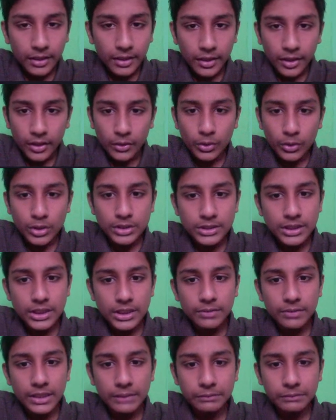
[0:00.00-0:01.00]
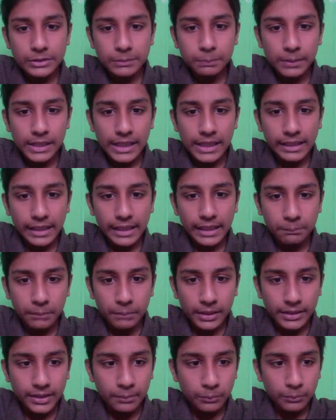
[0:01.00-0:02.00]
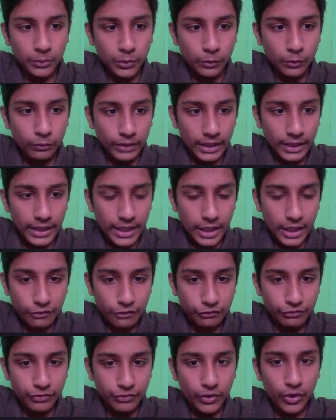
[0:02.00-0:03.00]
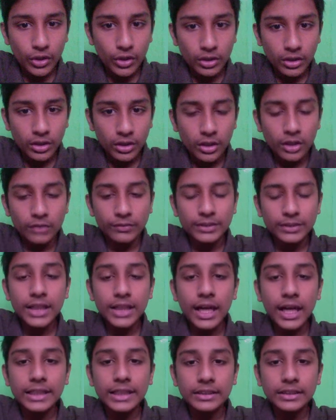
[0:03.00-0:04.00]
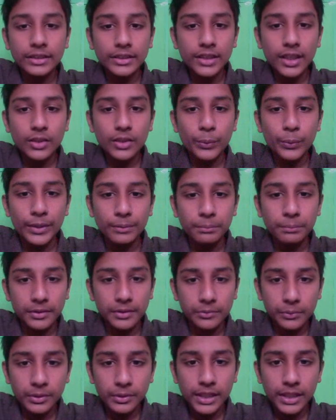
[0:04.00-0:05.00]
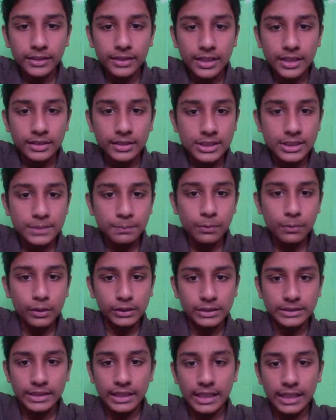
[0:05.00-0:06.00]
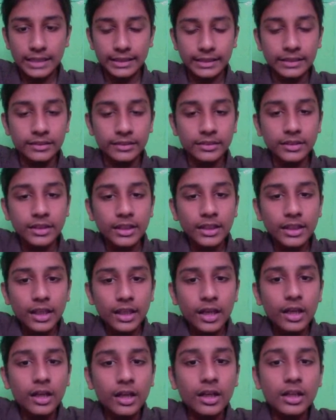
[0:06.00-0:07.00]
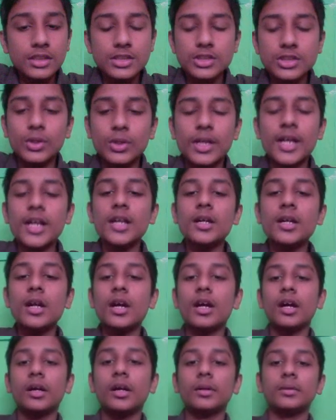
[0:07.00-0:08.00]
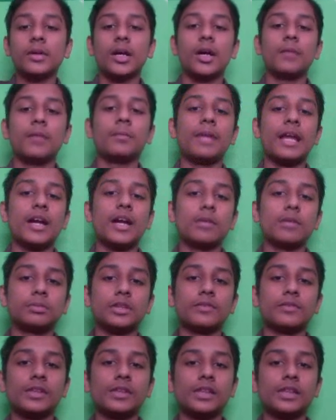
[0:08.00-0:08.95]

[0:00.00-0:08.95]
Rook c1 was played and he played the move a4 with the idea queen b3, and then this pawn is hanging. White opted for the